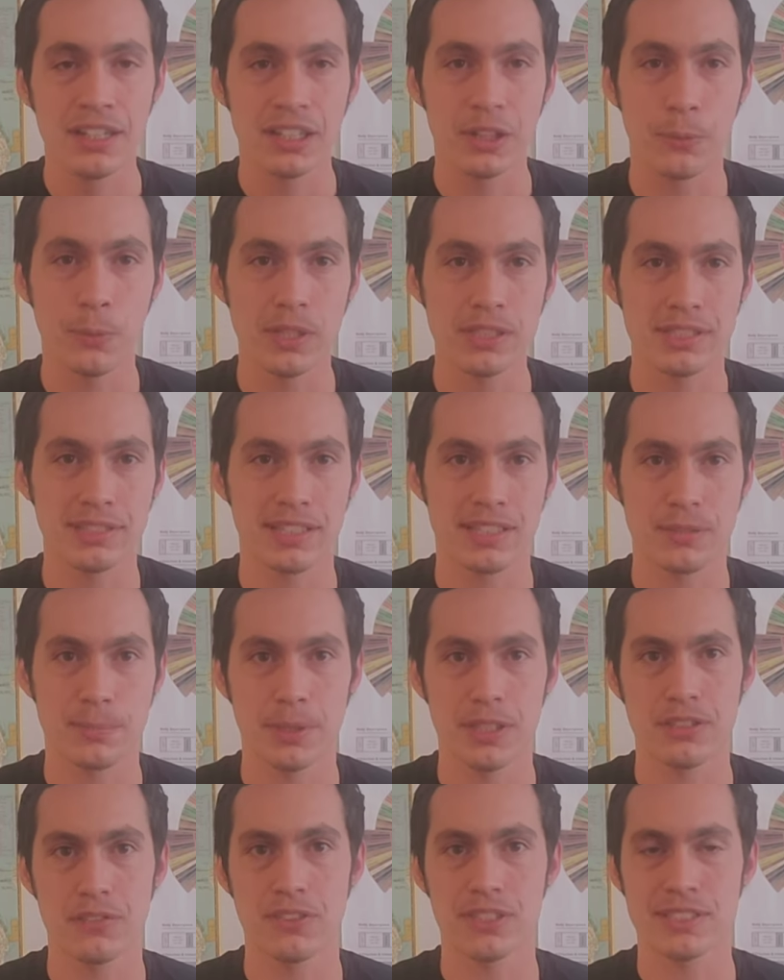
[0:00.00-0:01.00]
there wasn't as
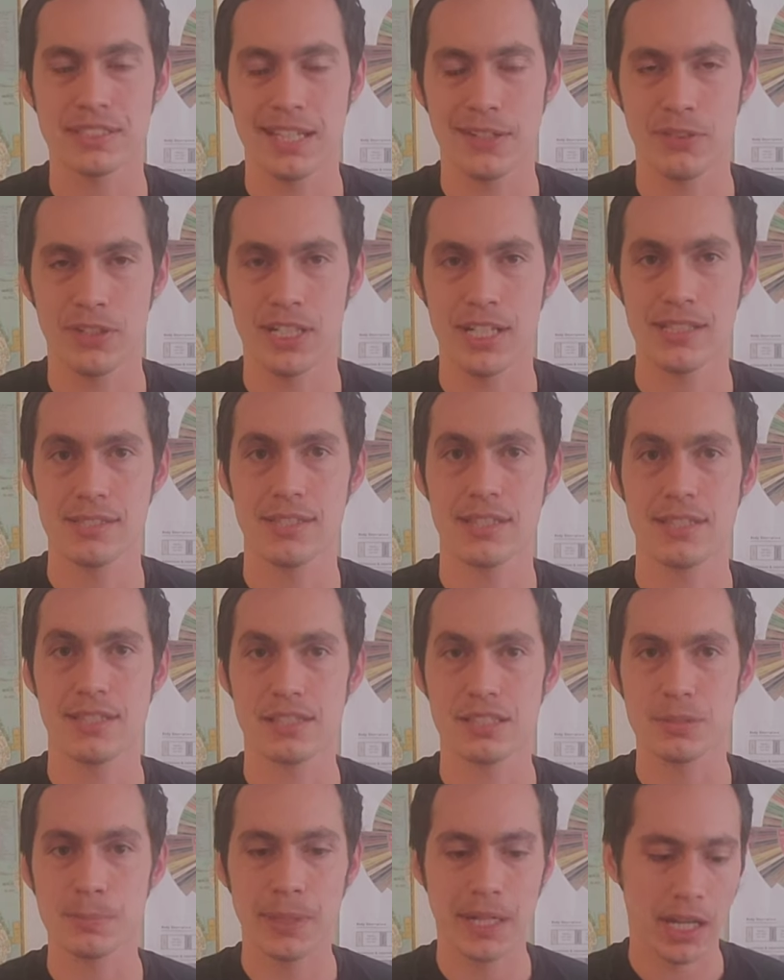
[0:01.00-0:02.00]
much of the savoriness as
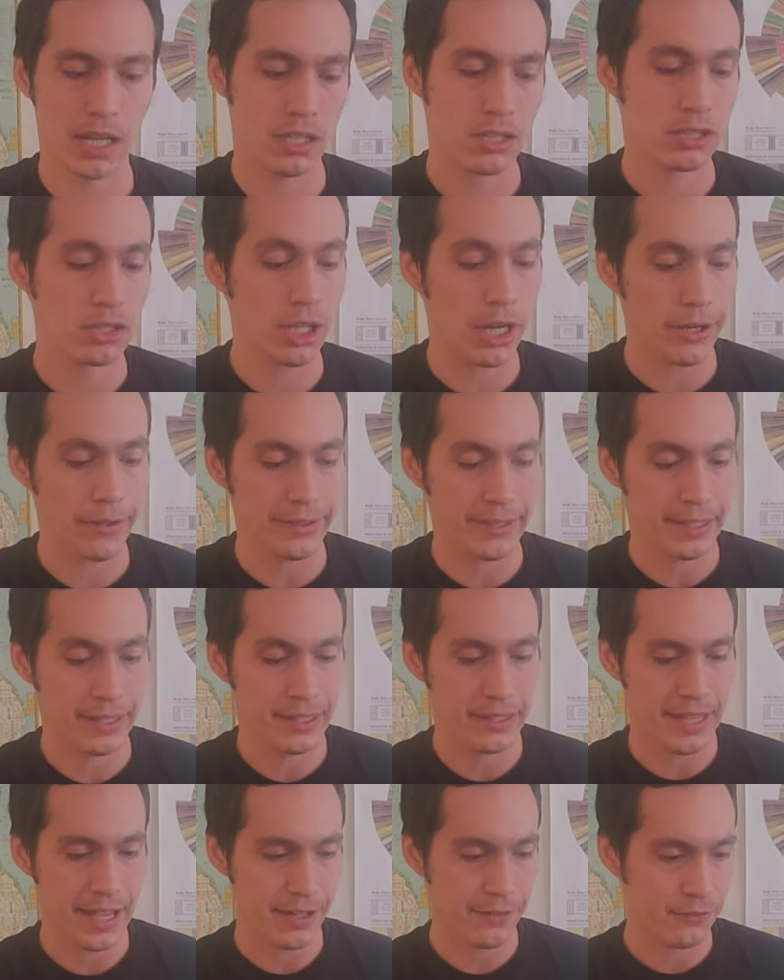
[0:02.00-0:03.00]
experienced on
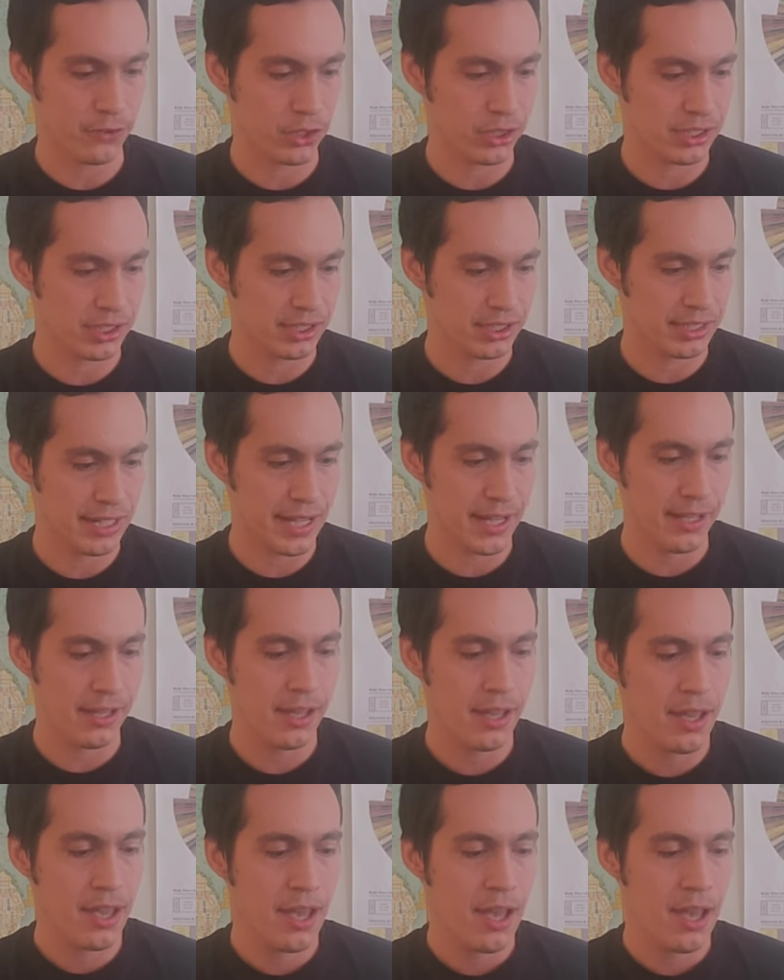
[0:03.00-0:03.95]
that first day.